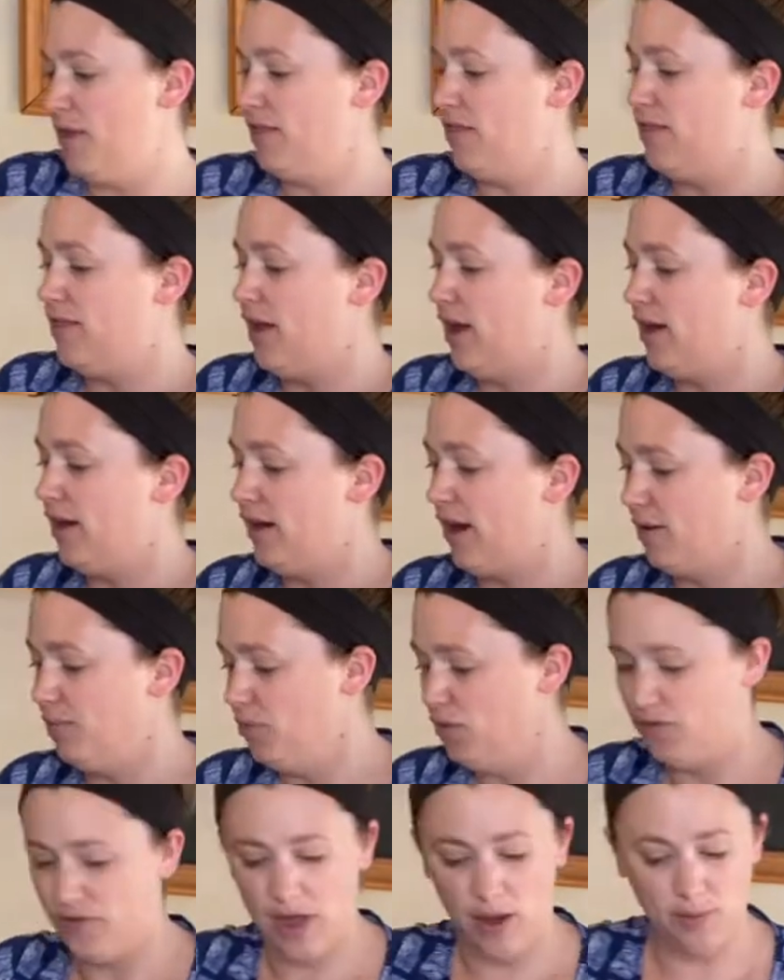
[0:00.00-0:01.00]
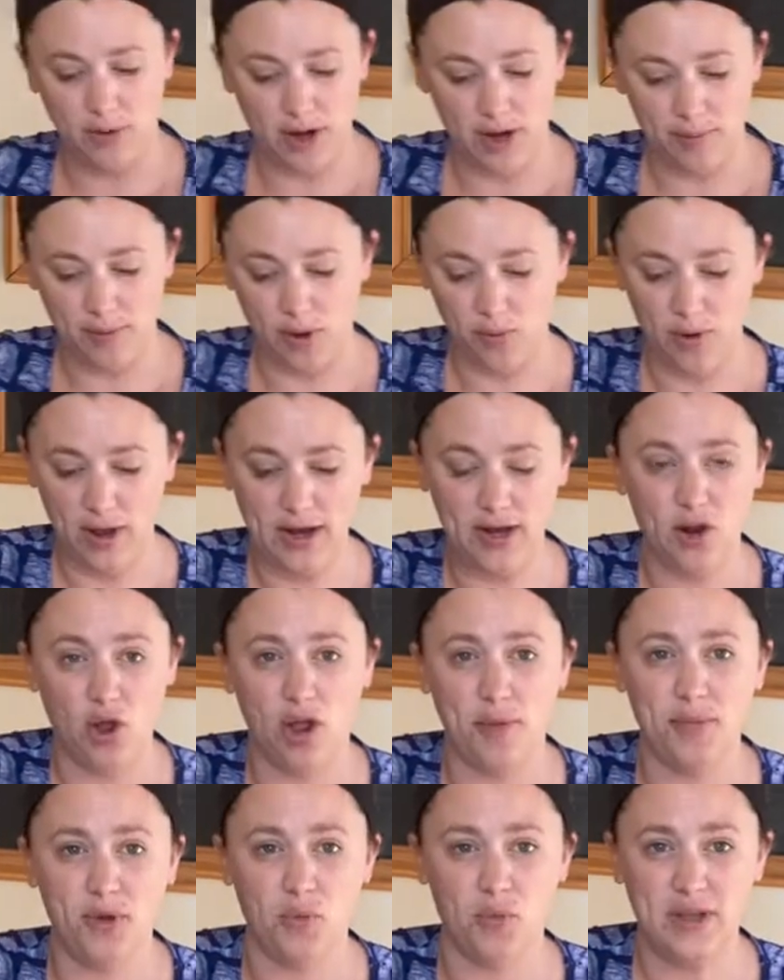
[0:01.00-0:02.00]
Then I move that one out of my way. Now
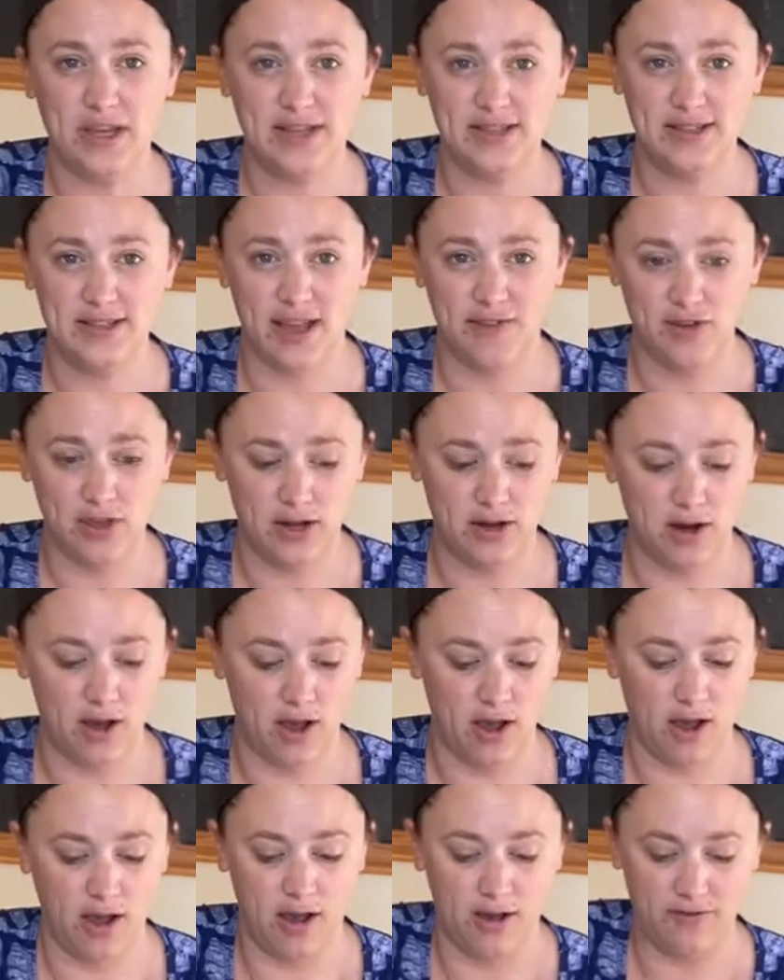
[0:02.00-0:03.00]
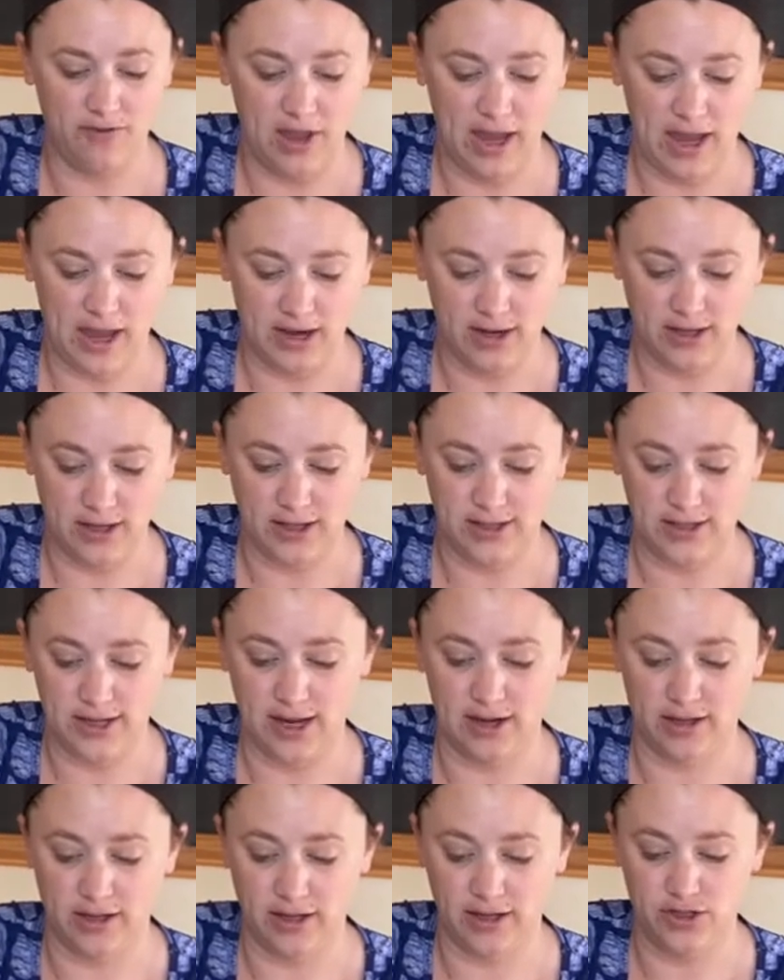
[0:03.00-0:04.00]
I'm in week 7 of Adelyn's.
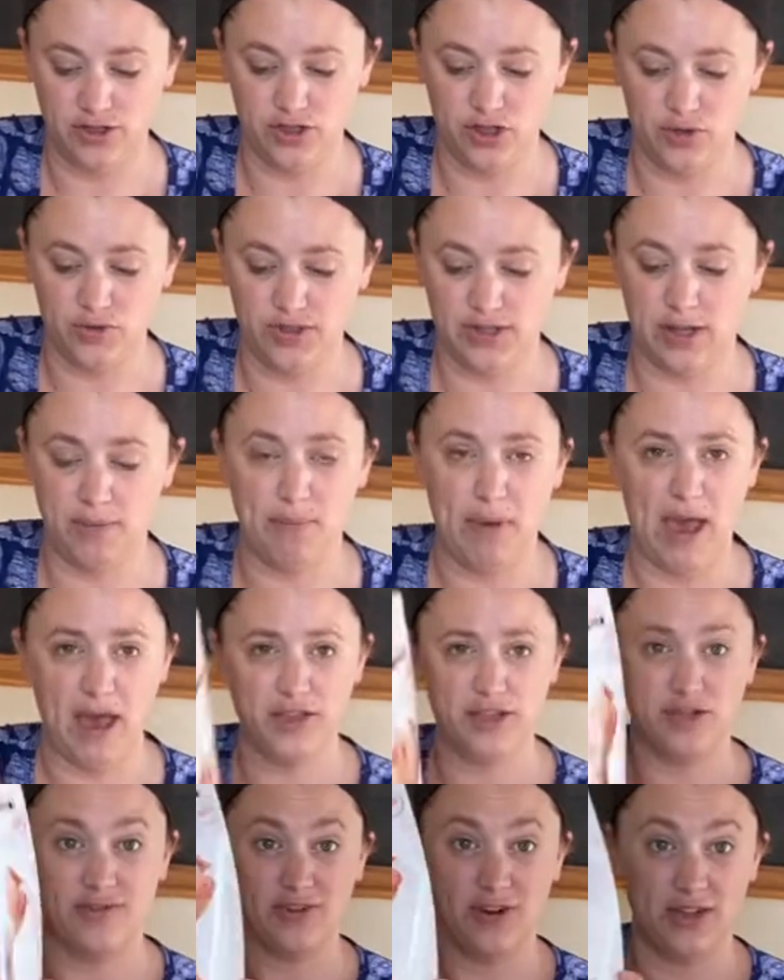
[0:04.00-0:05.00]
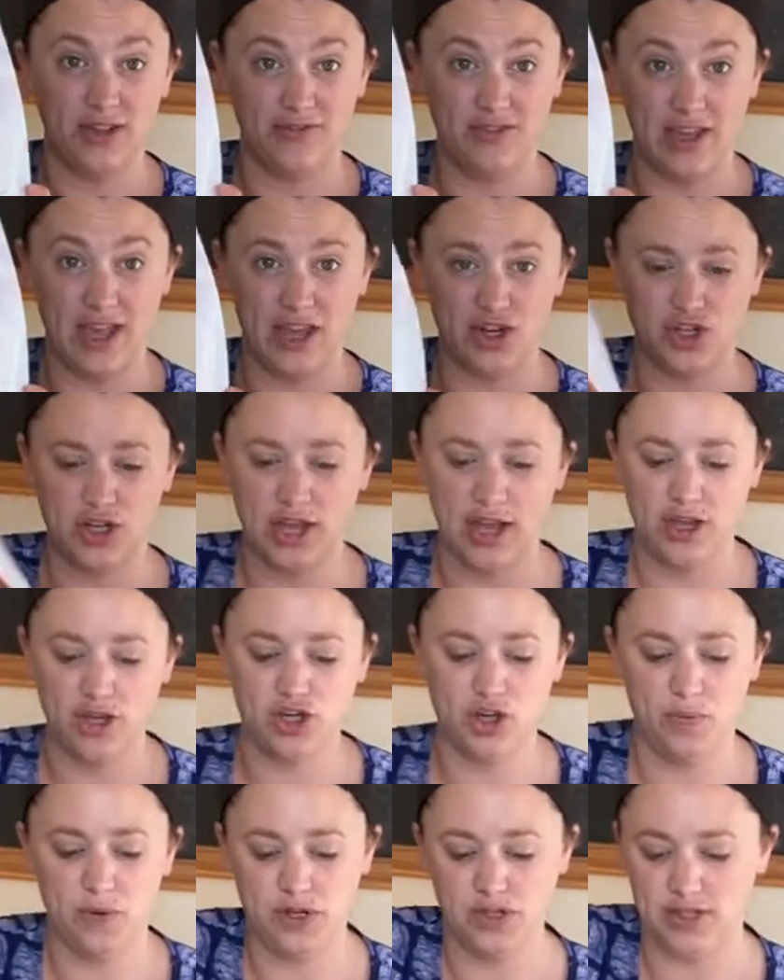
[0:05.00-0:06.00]
Adelyn is using Maths for a Living
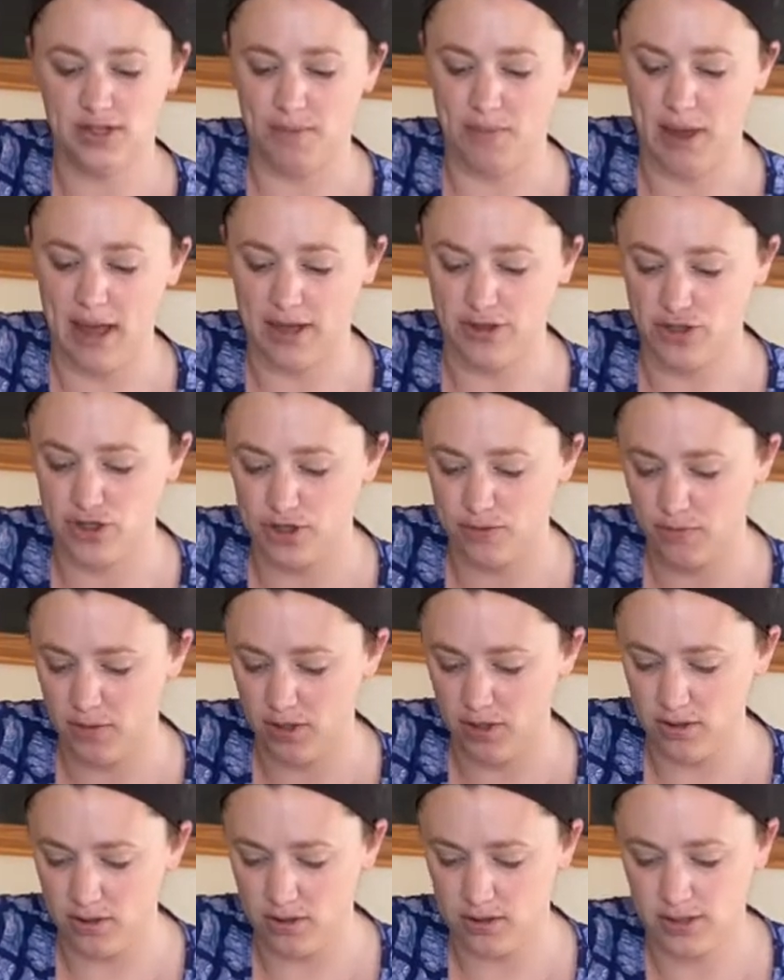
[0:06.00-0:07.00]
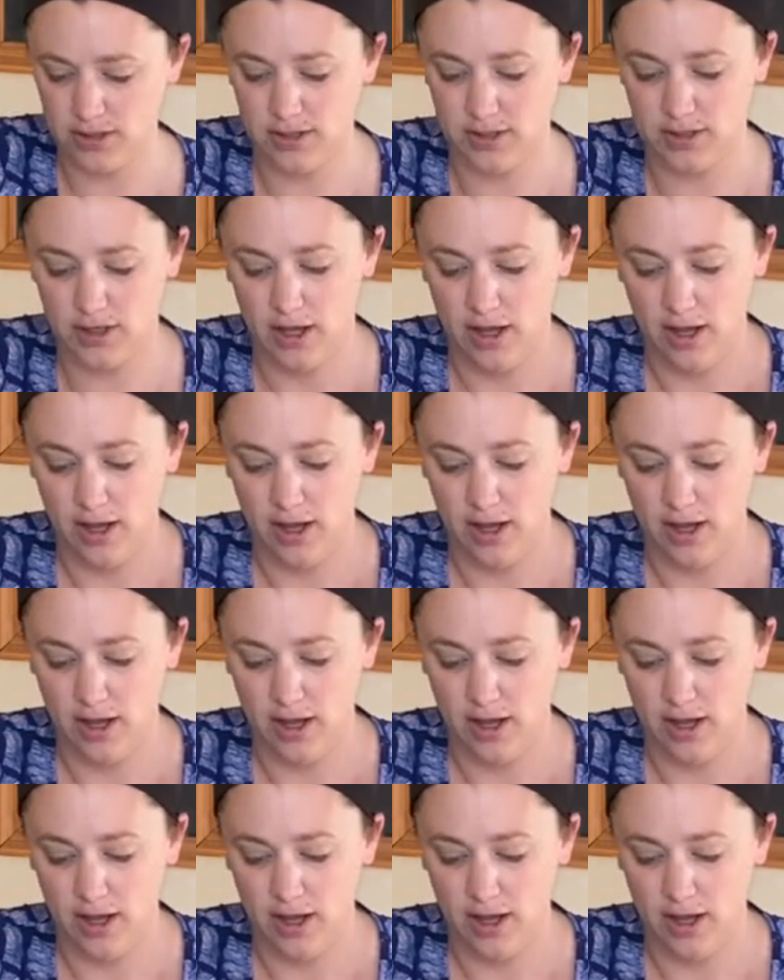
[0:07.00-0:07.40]
Education, which is a master books.